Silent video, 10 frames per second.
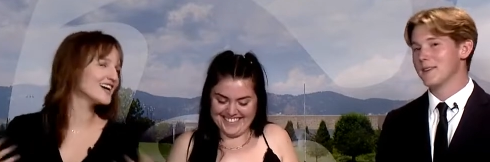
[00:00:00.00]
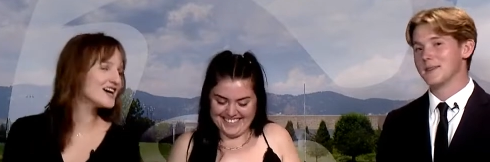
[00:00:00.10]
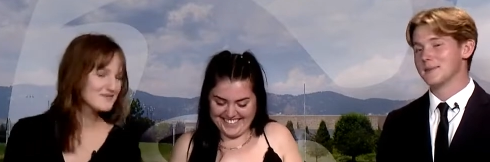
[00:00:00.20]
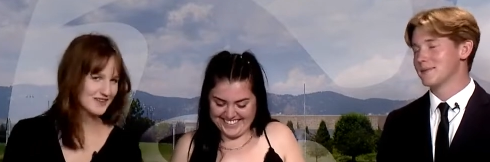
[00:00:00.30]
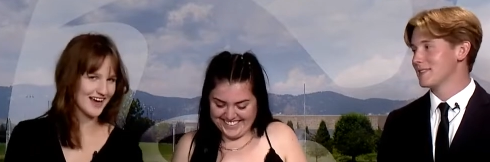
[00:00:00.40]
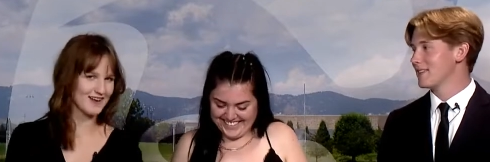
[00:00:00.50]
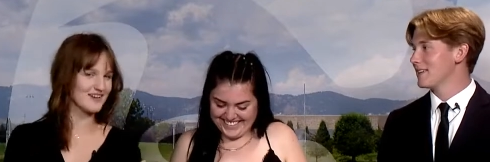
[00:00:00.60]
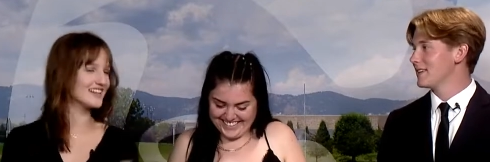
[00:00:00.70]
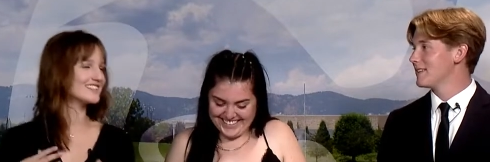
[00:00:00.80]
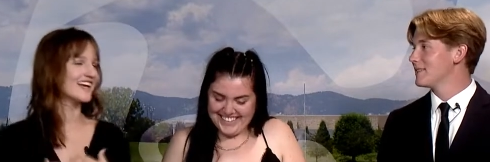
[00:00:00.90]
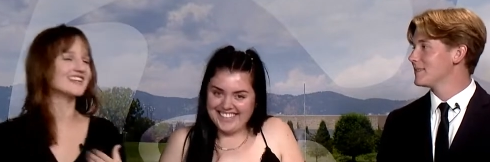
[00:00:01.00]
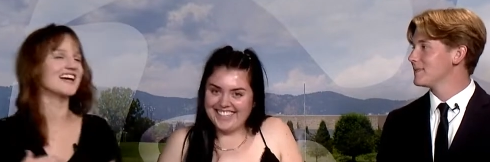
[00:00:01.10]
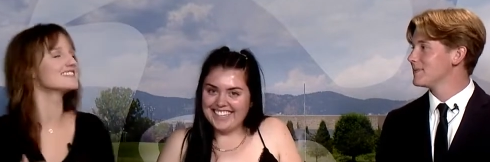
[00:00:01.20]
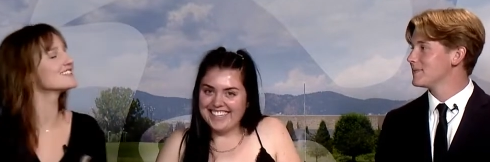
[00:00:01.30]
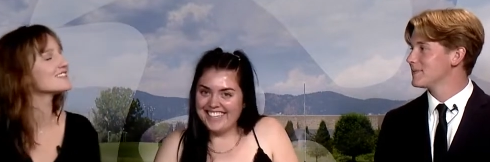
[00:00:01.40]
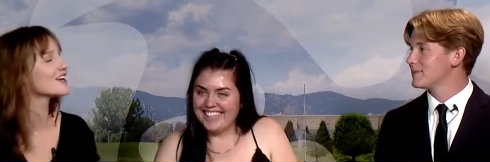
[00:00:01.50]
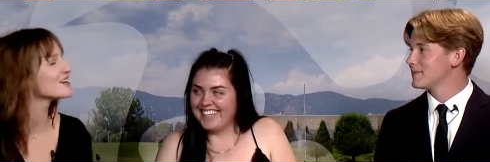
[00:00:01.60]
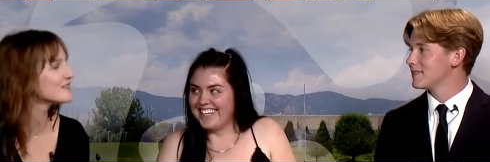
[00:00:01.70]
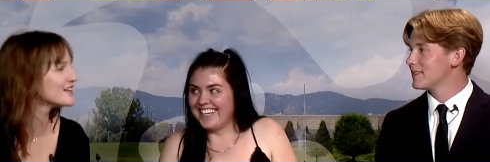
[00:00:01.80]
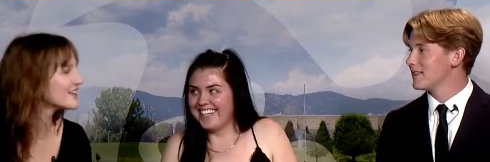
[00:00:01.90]
Speaker 1: could be. I'm not saying that's going to
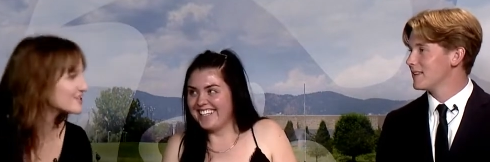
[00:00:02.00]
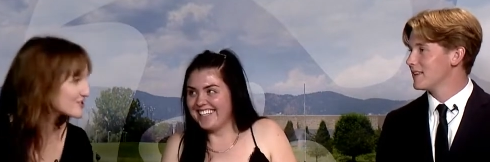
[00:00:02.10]
be the